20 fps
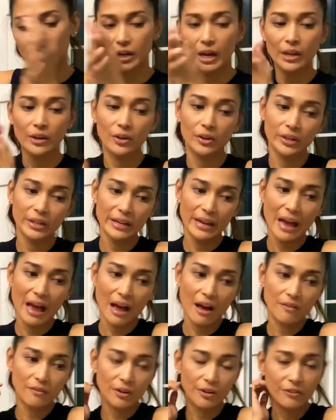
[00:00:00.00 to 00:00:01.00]
I already
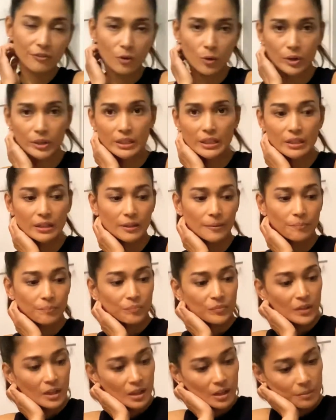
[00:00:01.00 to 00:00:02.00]
have a
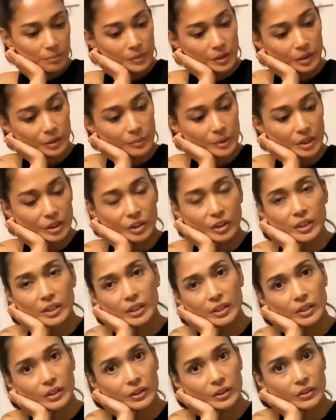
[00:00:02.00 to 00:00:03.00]
40mm
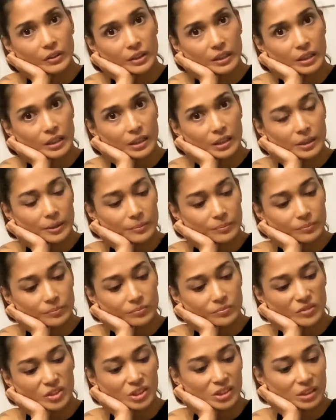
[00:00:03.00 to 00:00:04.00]
here that
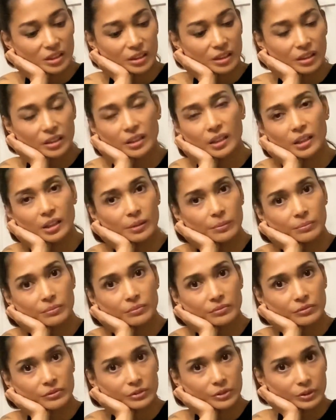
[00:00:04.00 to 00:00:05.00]
I'm just gonna keep
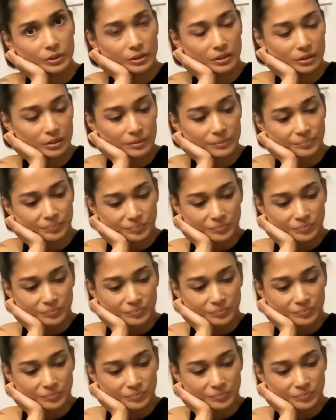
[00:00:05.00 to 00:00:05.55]
for